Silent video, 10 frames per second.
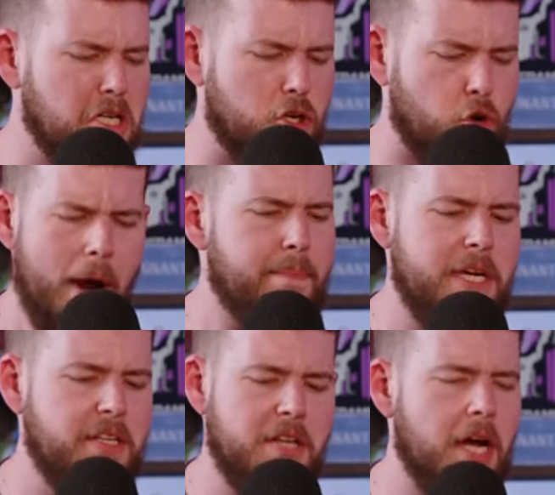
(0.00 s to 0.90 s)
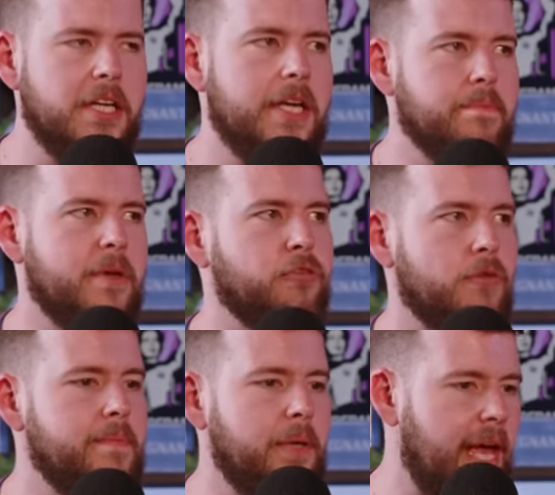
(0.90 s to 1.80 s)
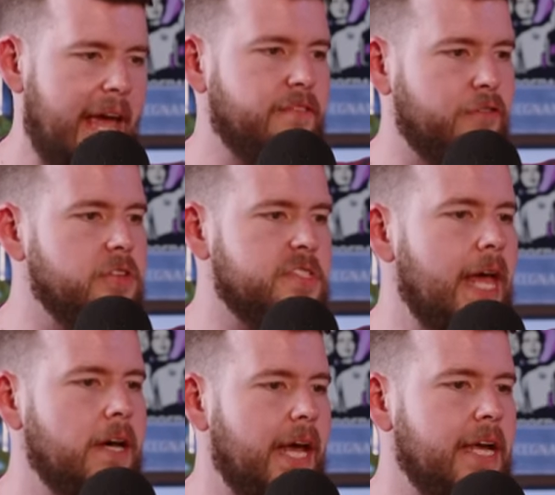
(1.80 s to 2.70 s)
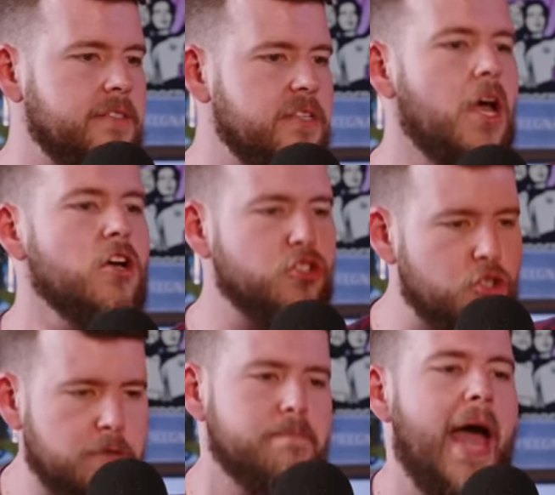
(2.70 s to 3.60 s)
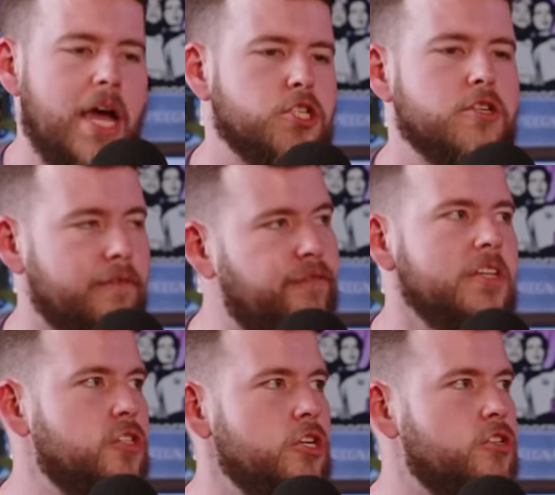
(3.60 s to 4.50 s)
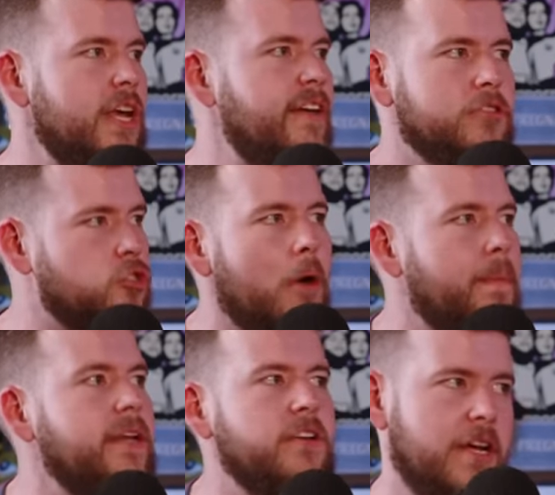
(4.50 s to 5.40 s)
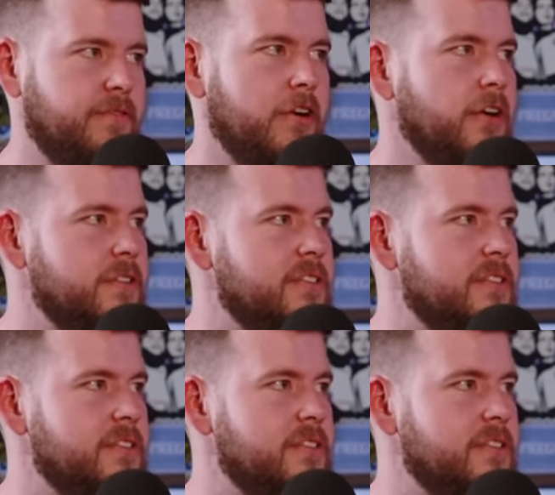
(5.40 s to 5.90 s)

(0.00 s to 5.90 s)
crappy nuggety MP3 player headphones nowadays smash vintage, even top end headphones.